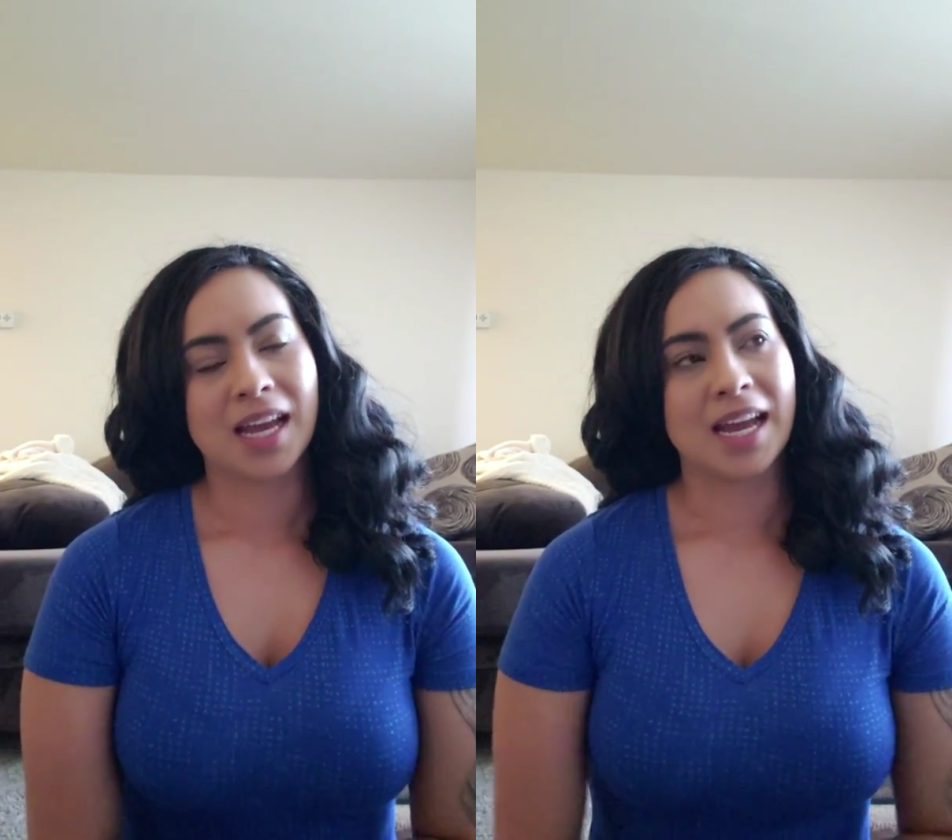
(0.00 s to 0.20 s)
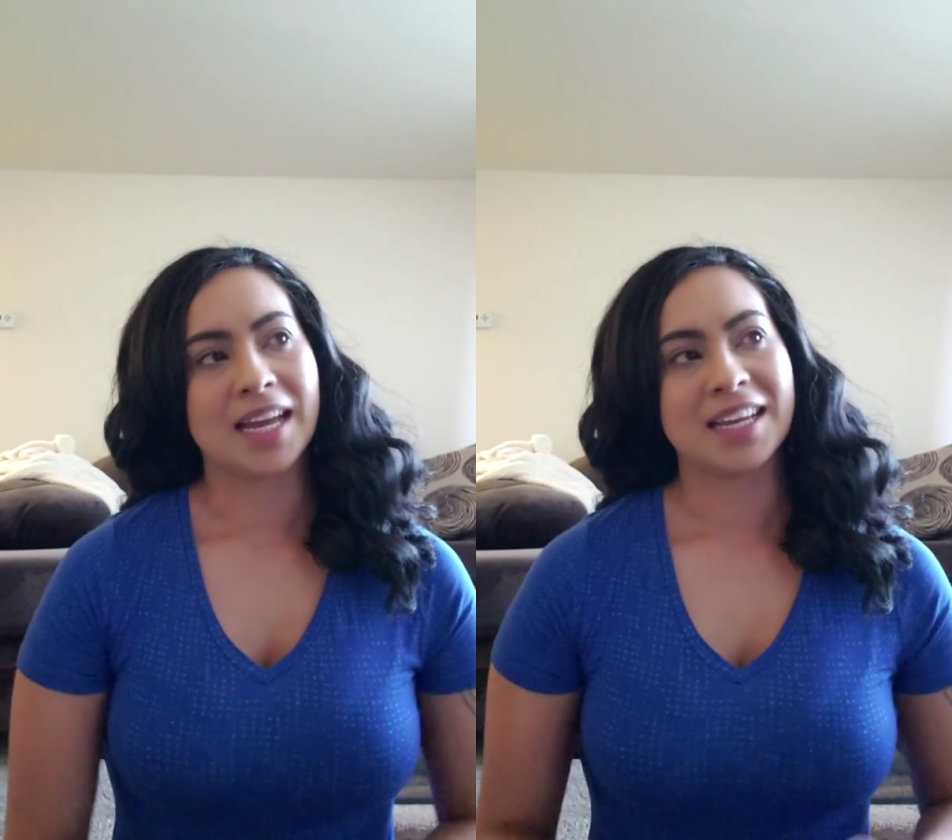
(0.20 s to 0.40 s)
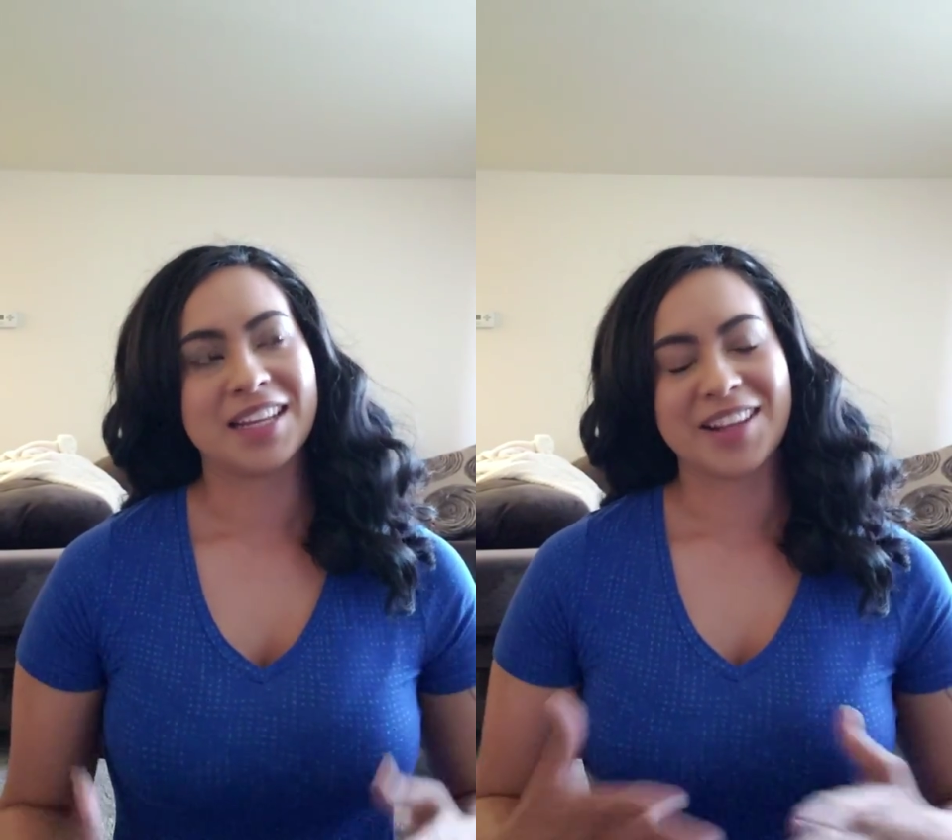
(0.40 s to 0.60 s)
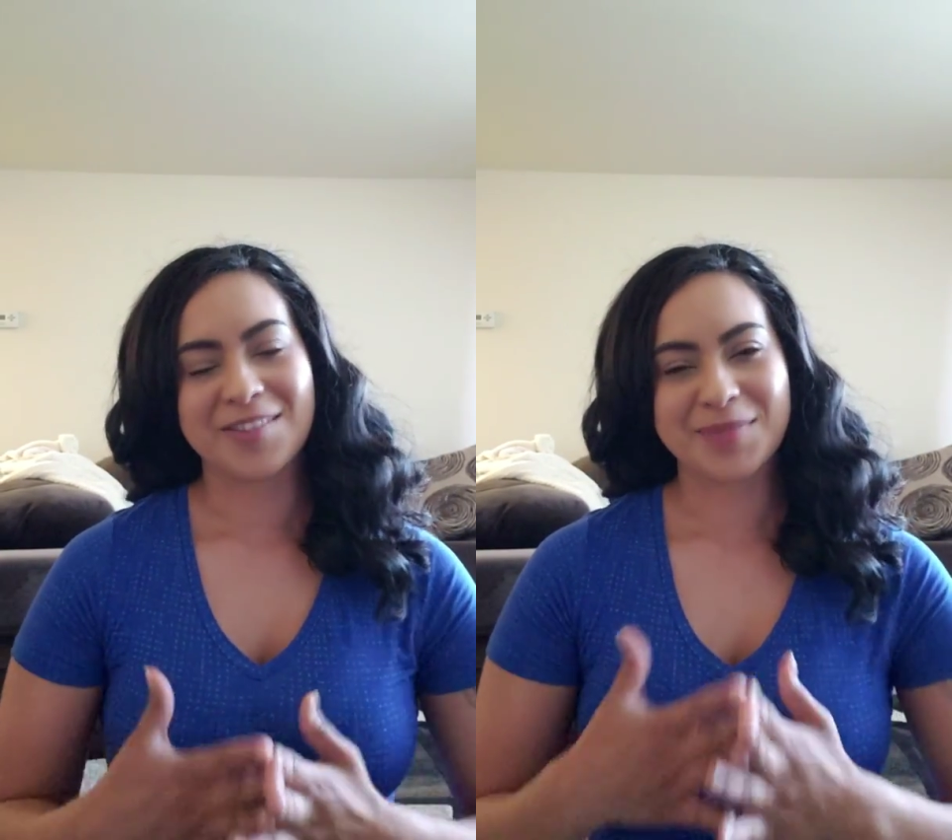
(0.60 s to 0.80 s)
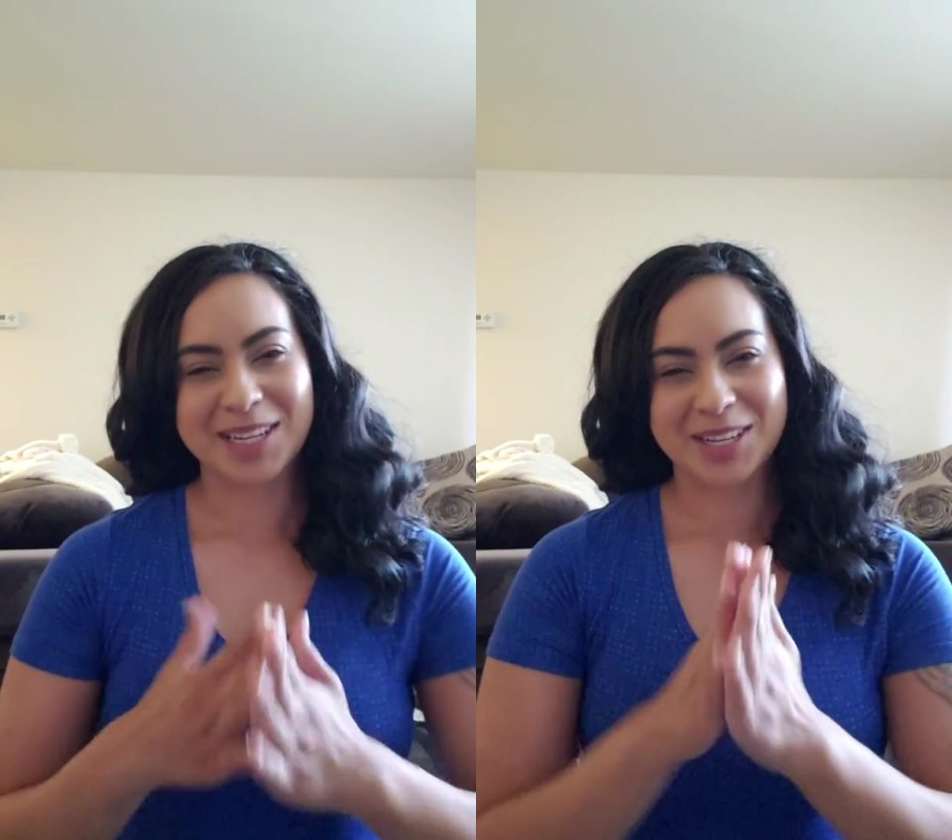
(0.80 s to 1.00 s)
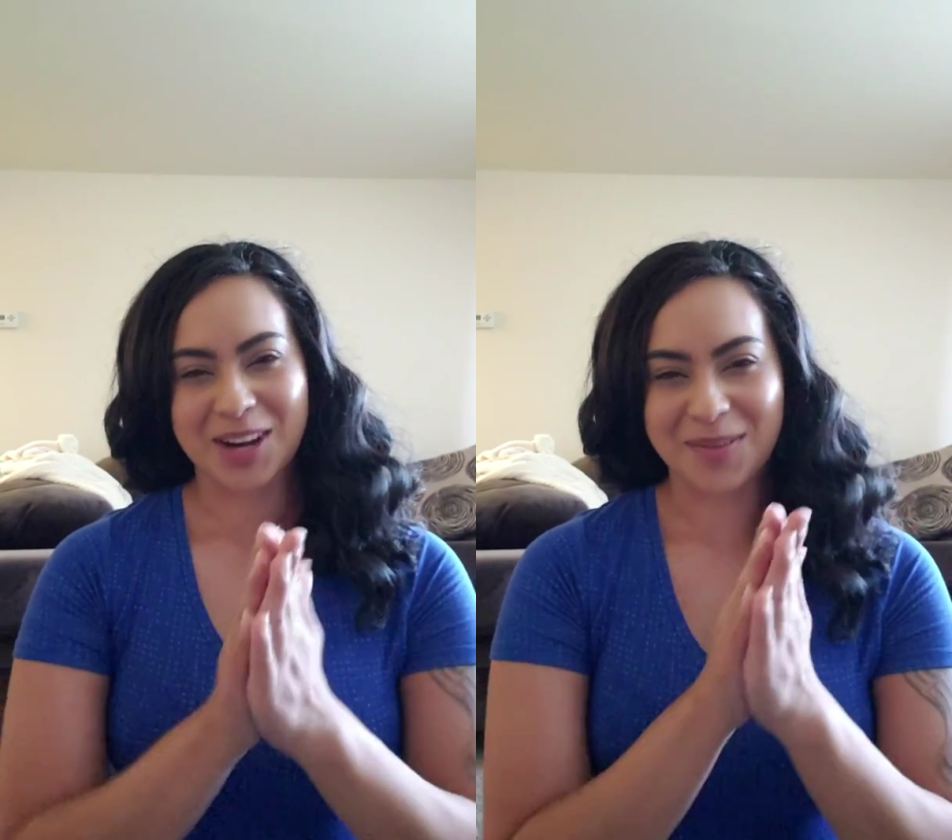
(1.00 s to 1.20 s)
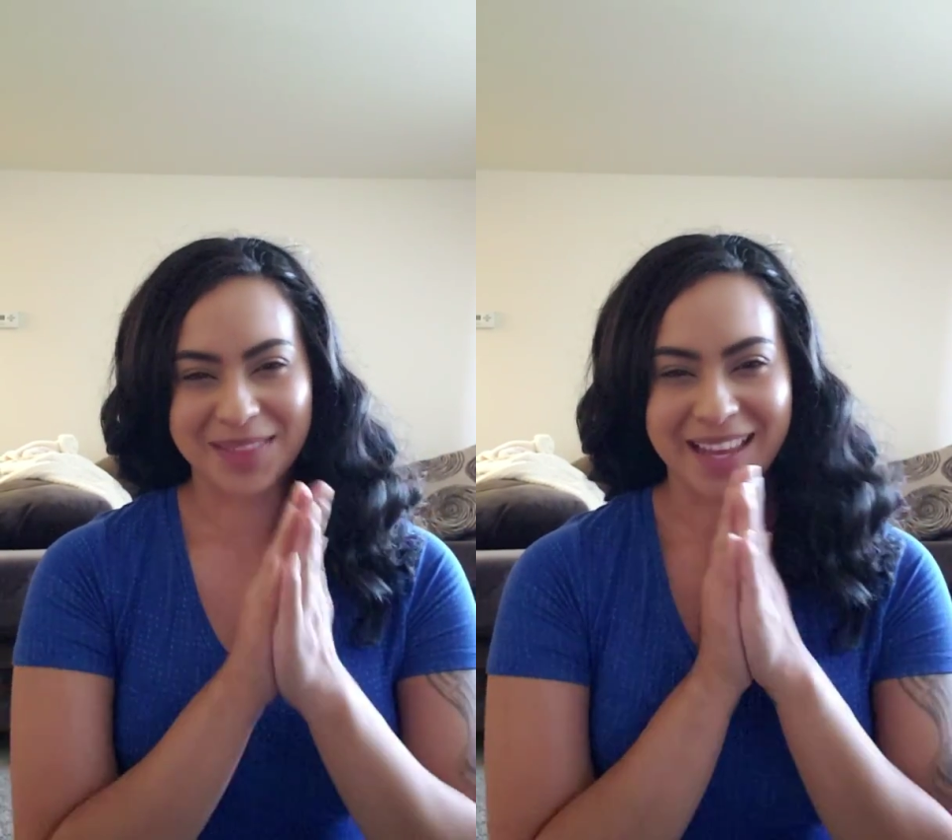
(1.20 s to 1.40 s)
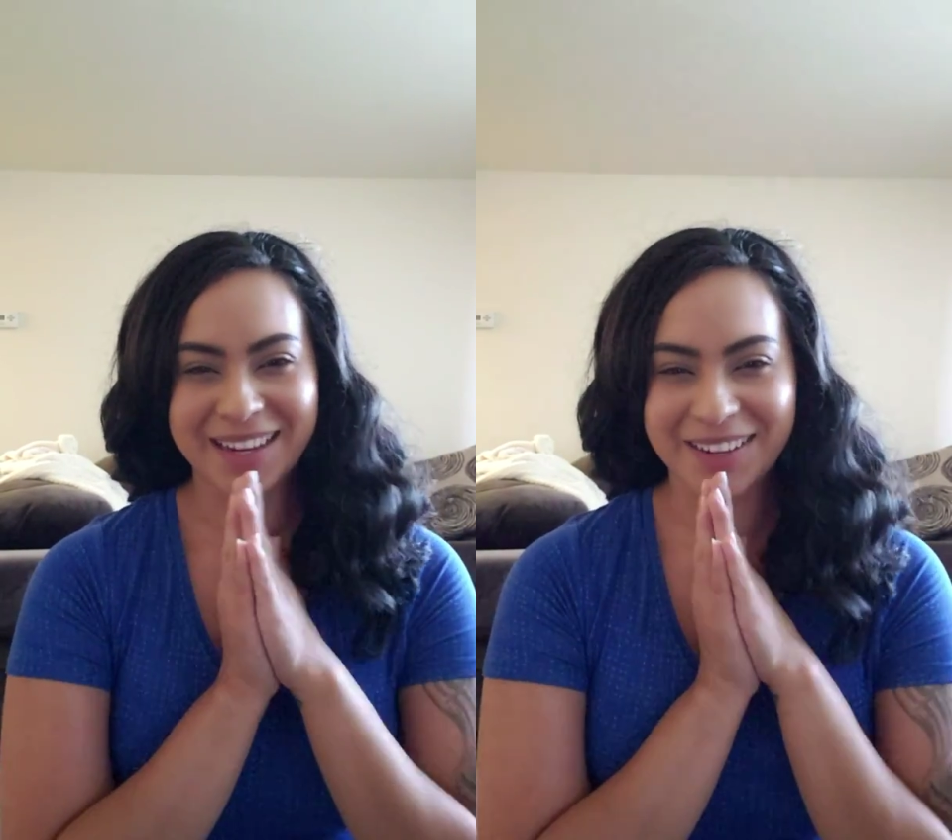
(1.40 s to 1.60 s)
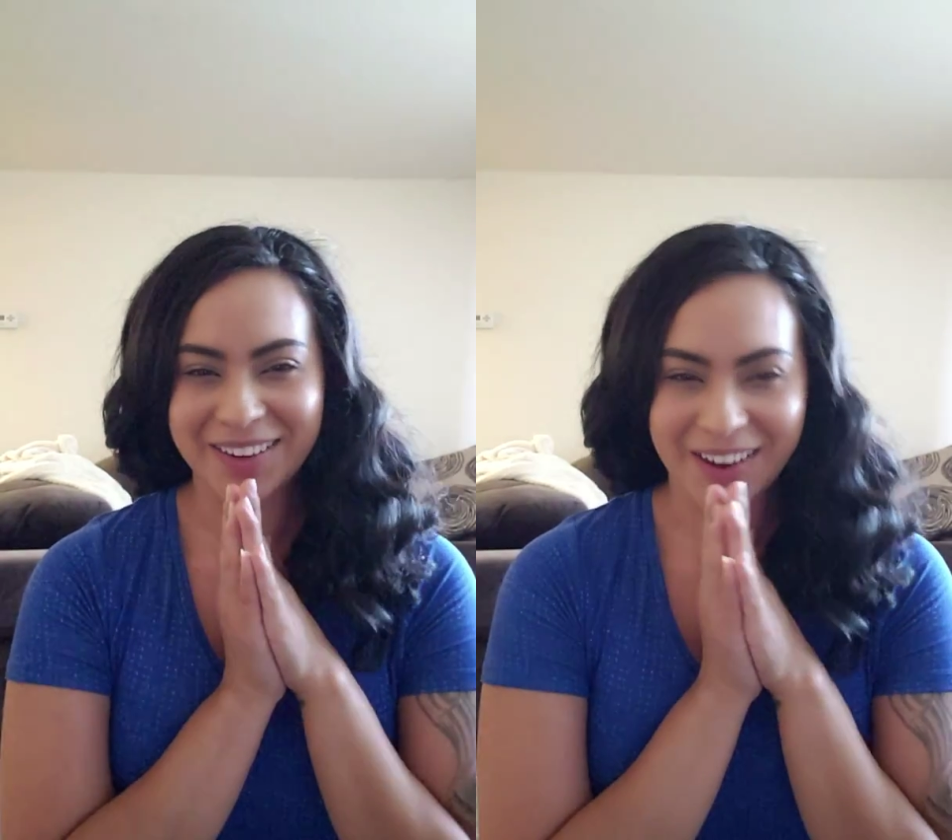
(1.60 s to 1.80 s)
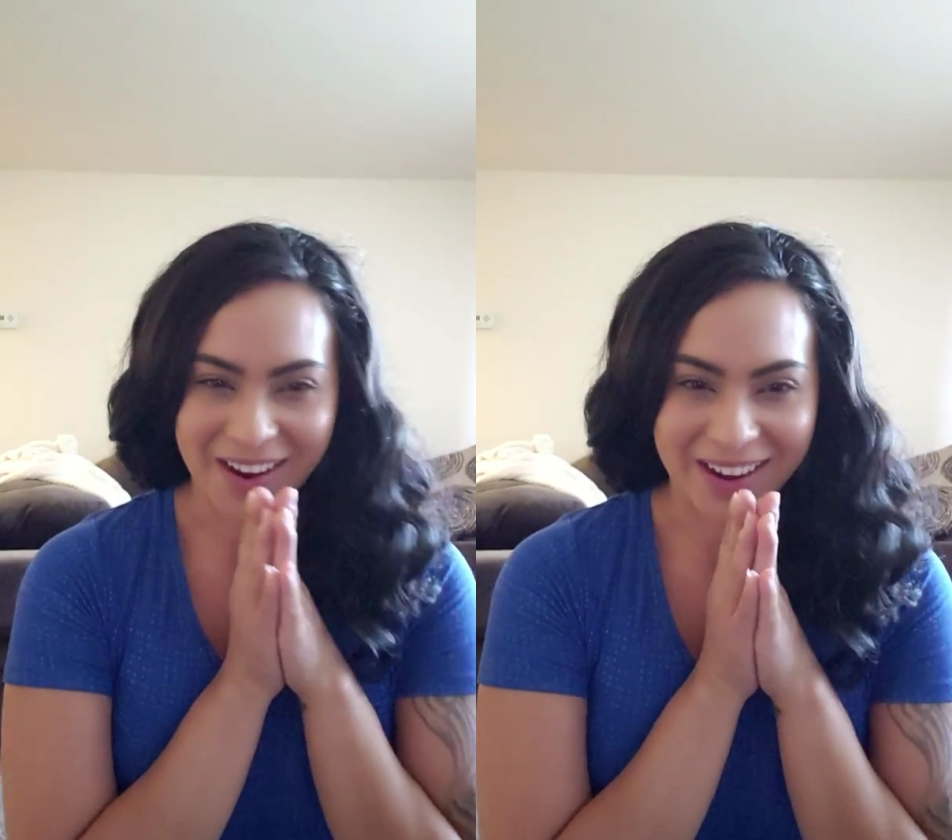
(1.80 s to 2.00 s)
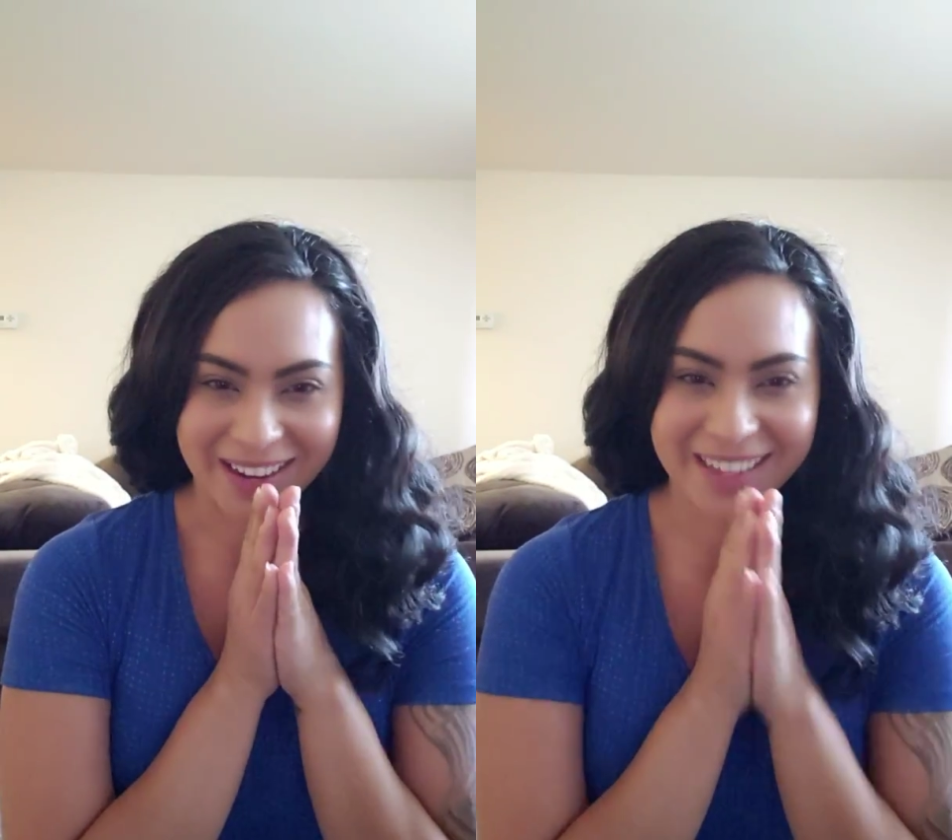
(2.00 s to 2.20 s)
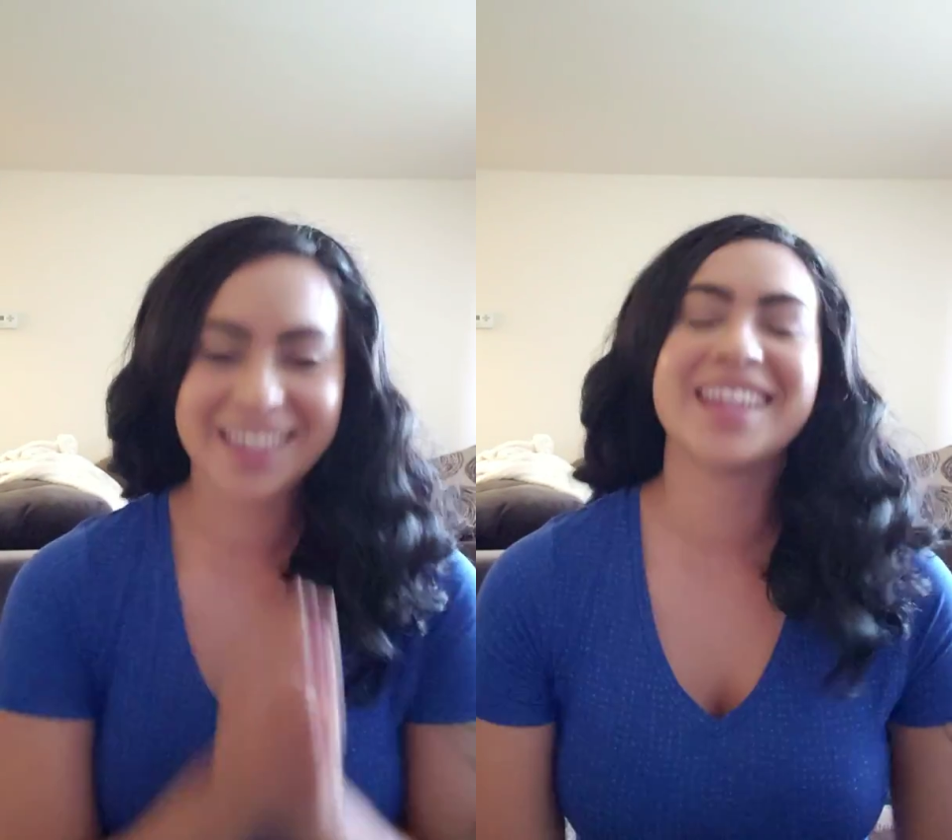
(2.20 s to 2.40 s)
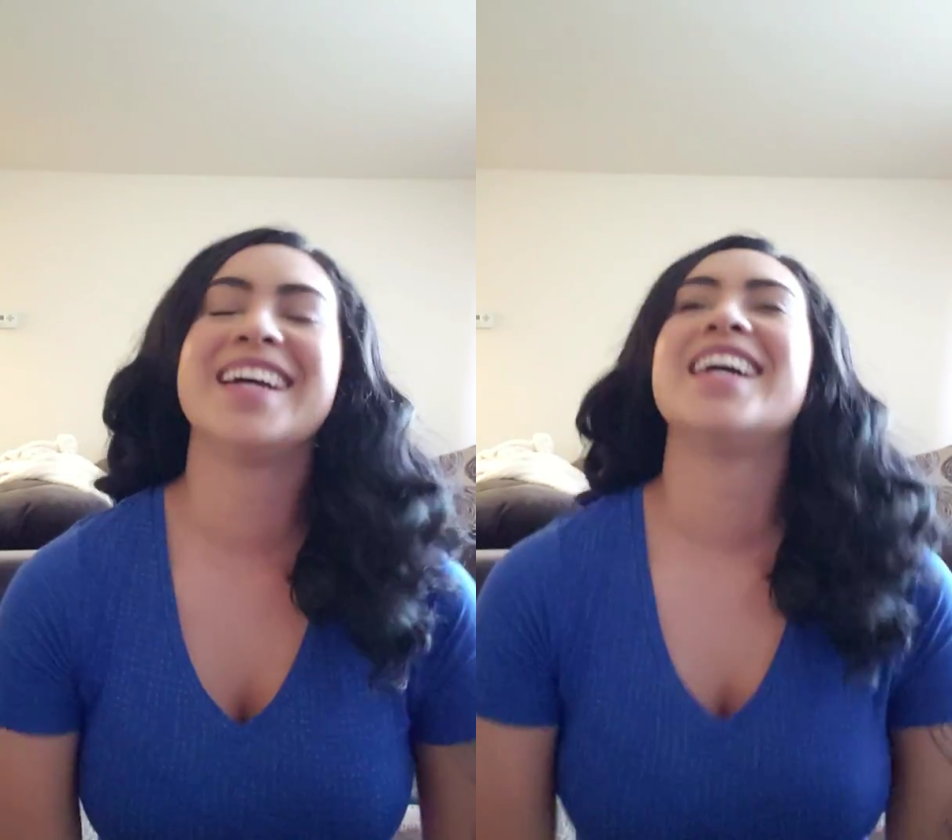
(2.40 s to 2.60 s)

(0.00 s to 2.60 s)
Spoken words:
I love my job, thank God.